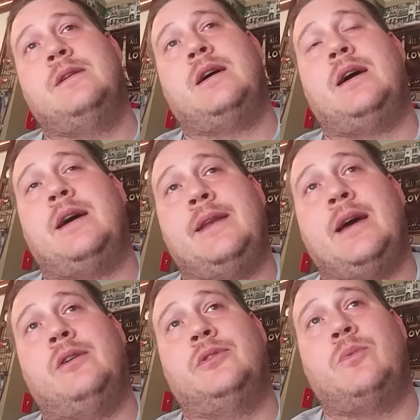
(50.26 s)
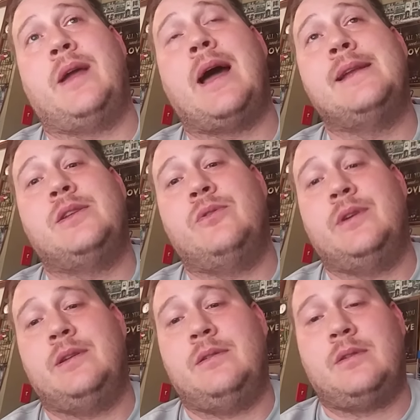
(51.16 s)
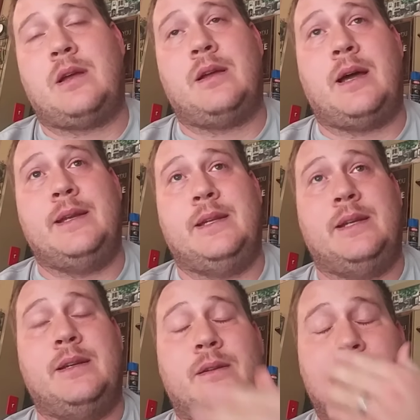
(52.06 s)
now the way I did it,